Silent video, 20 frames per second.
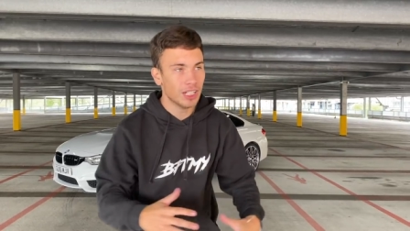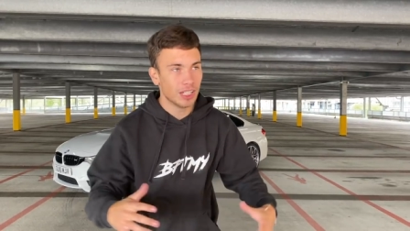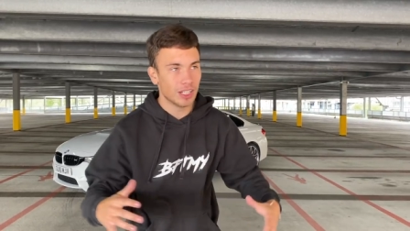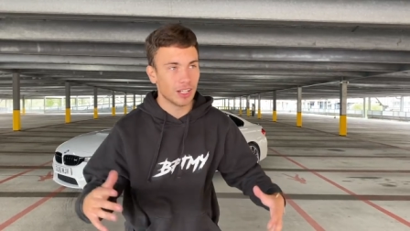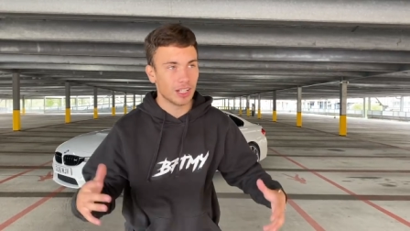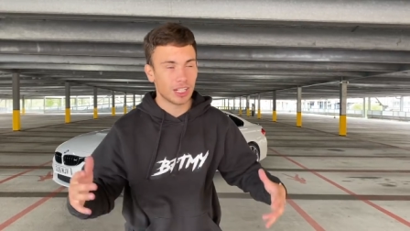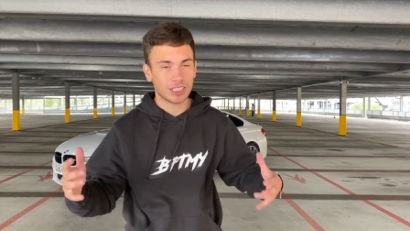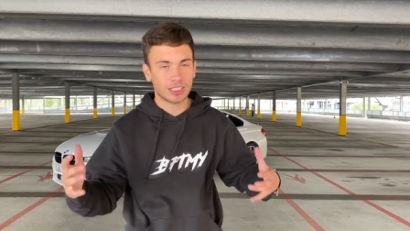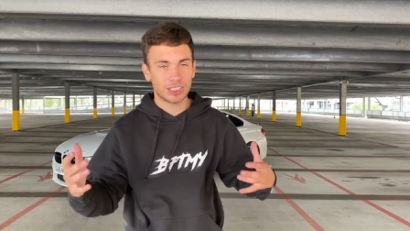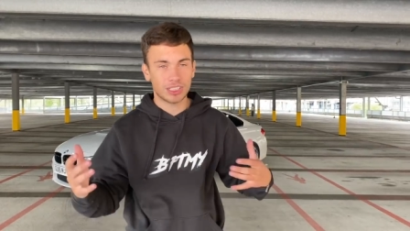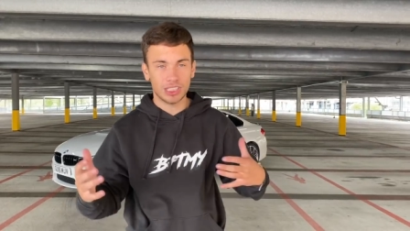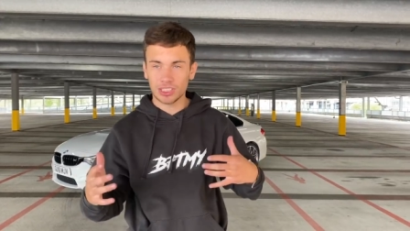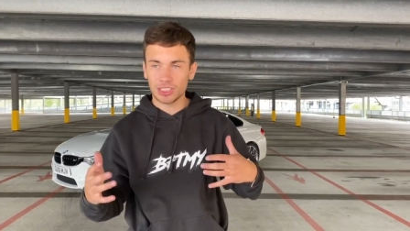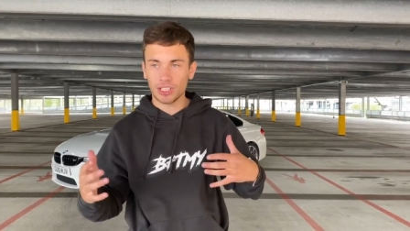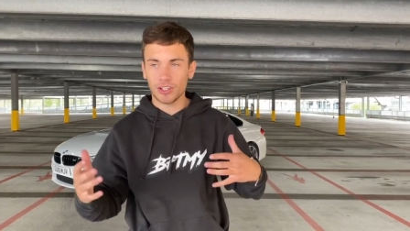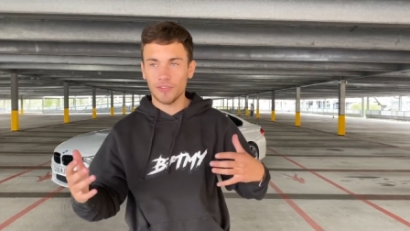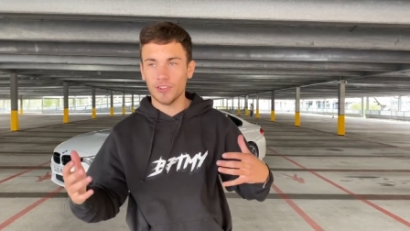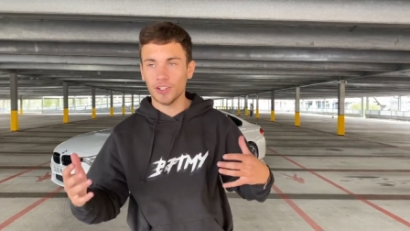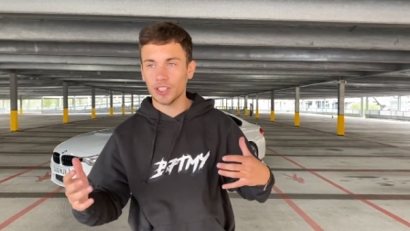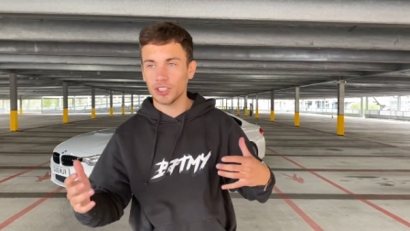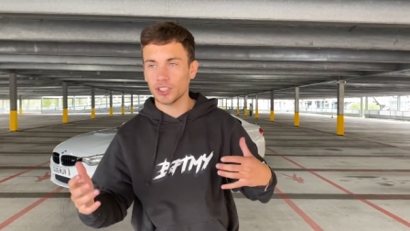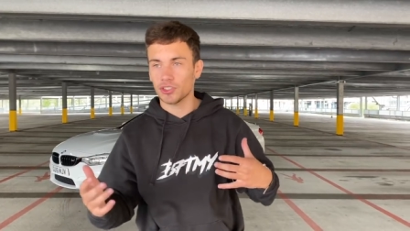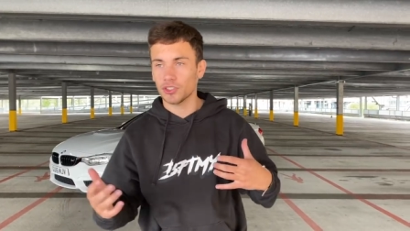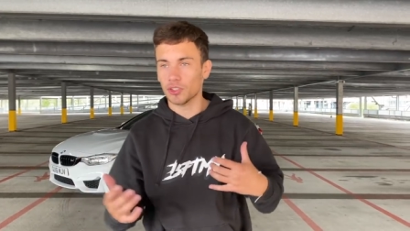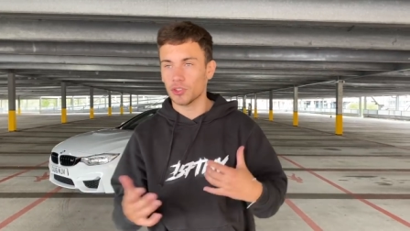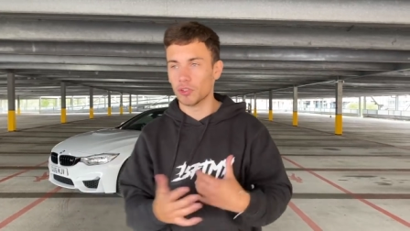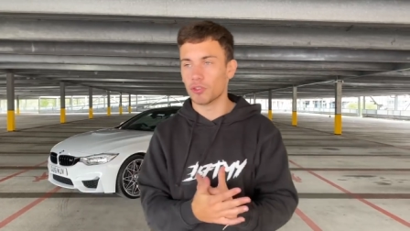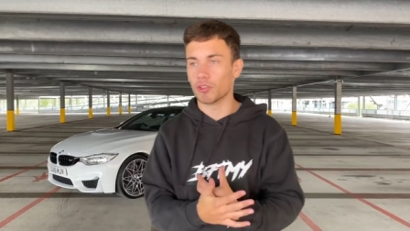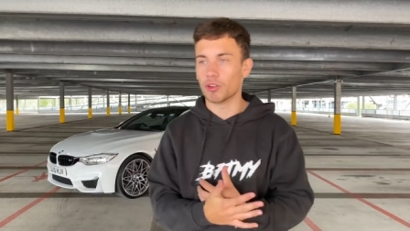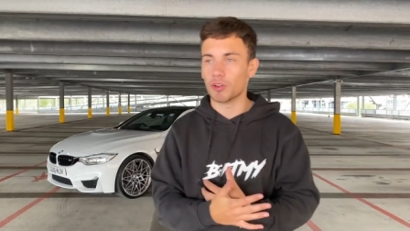Like since I first saw
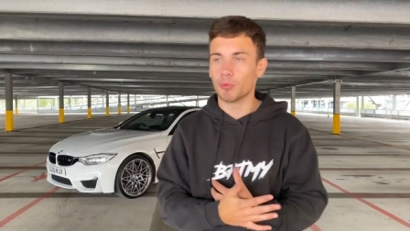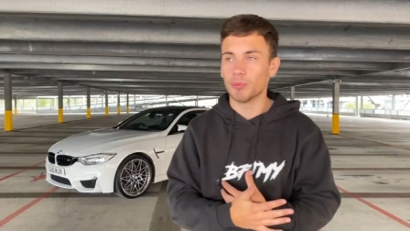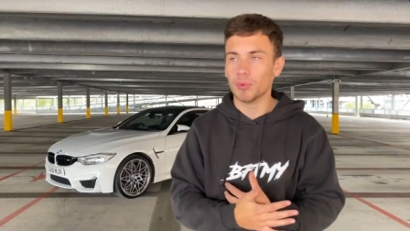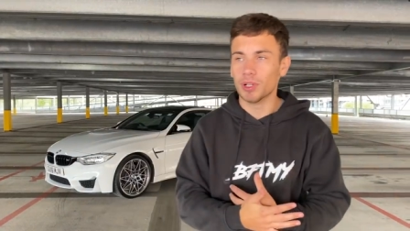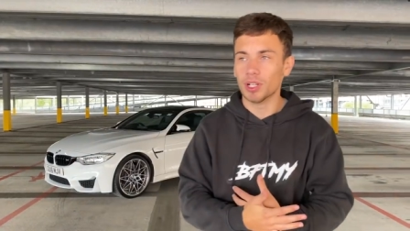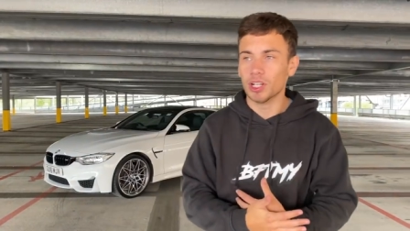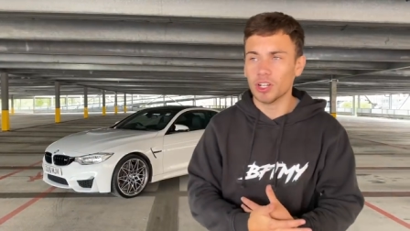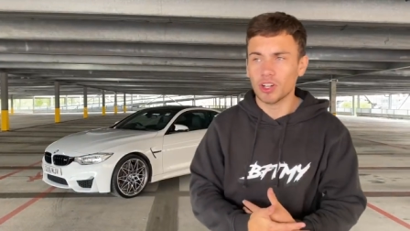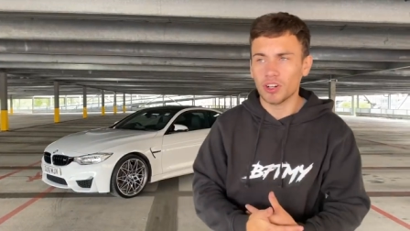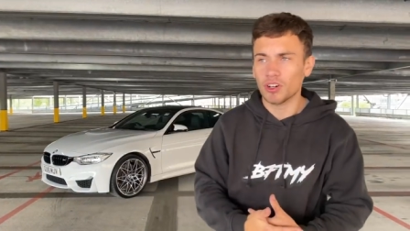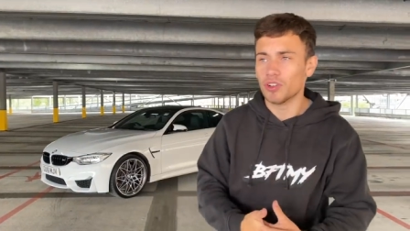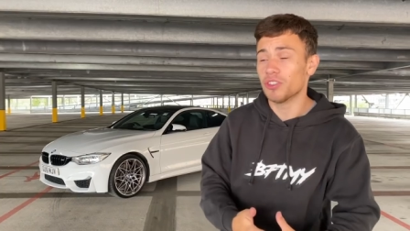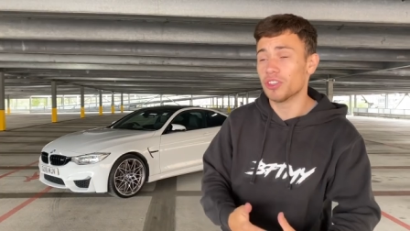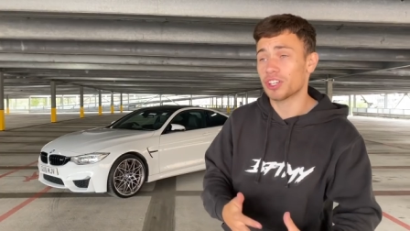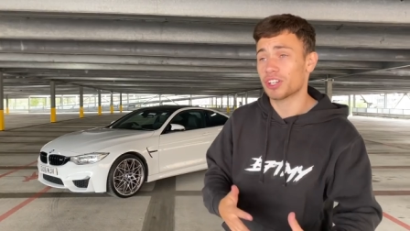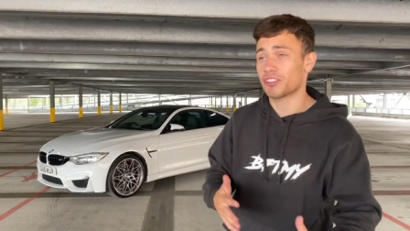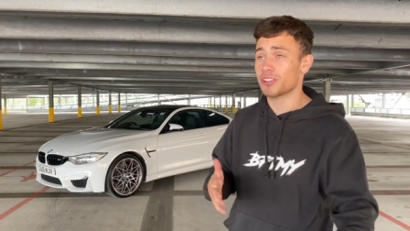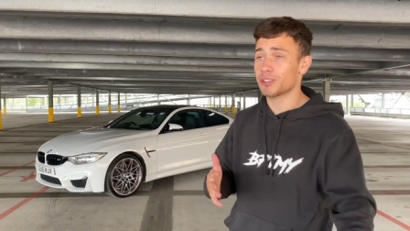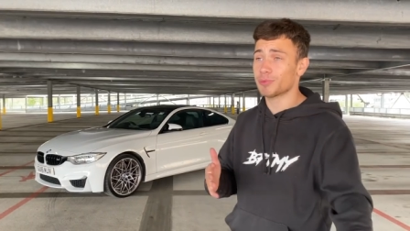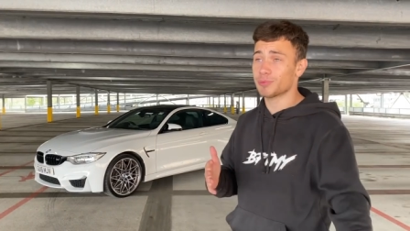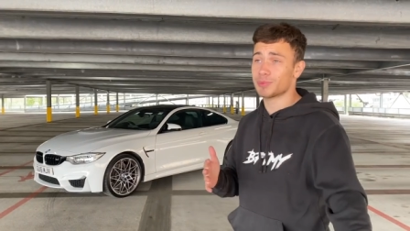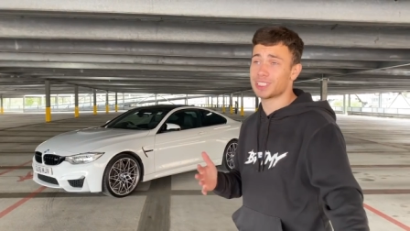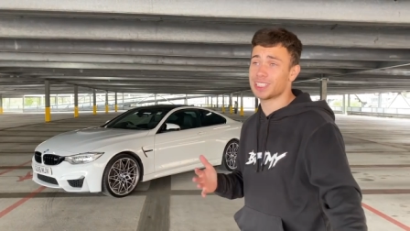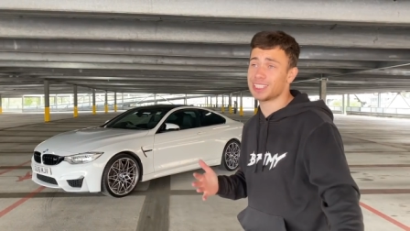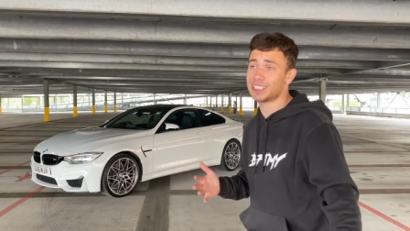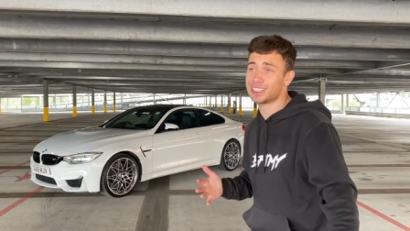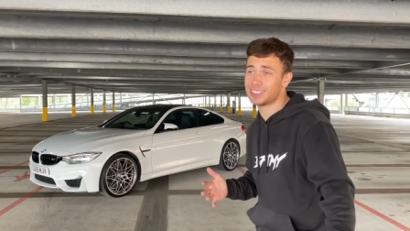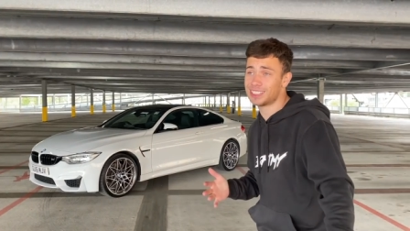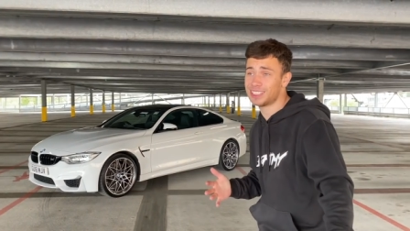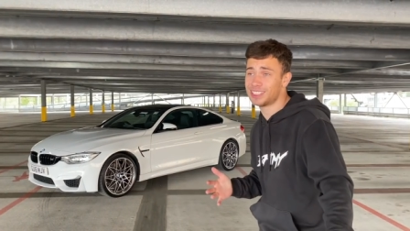them on the
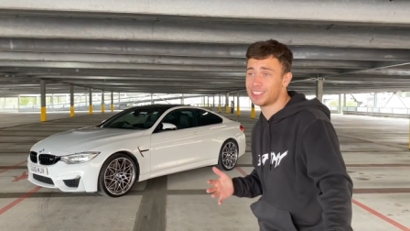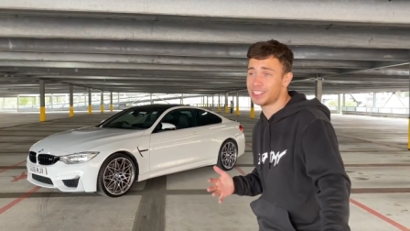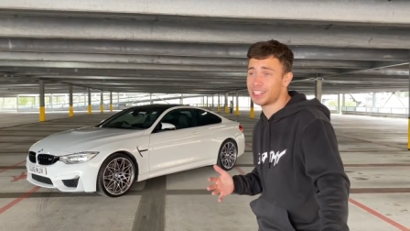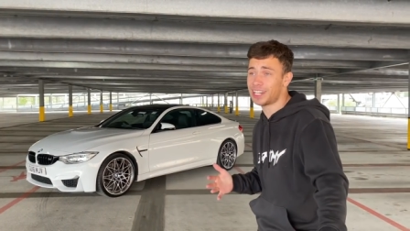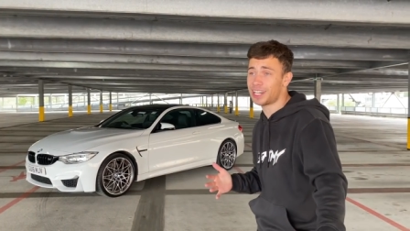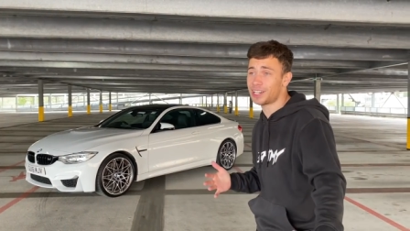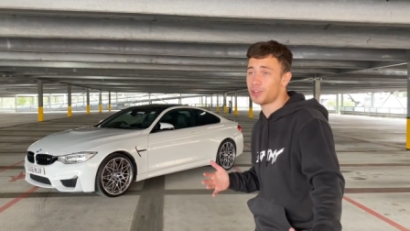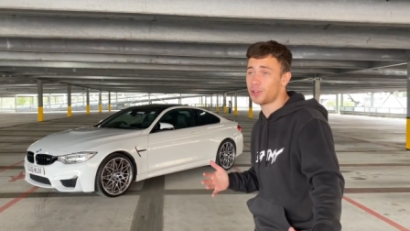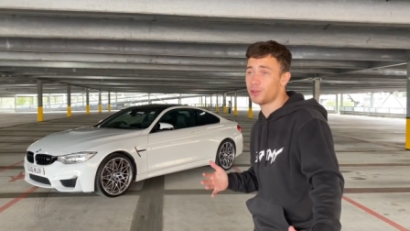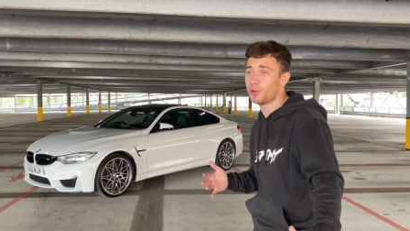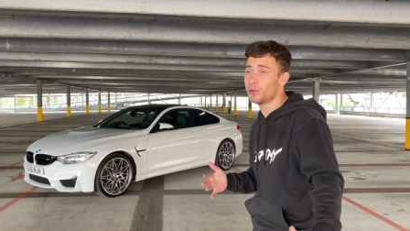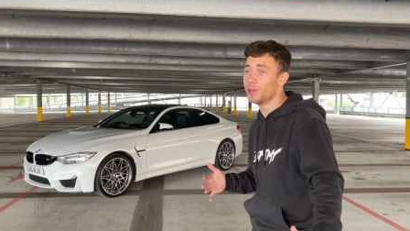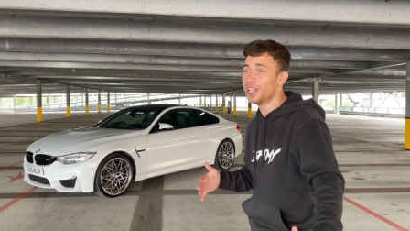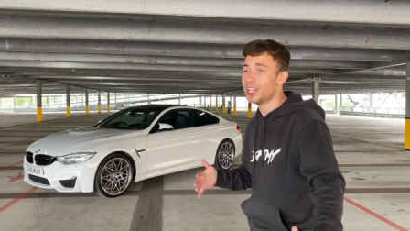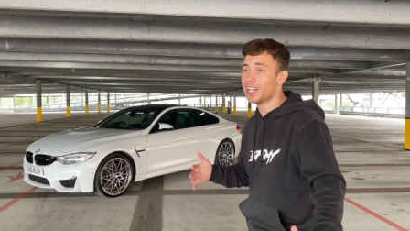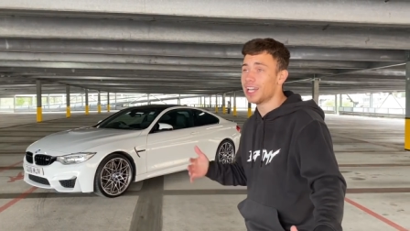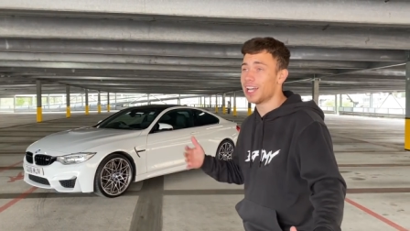Crimsix's channel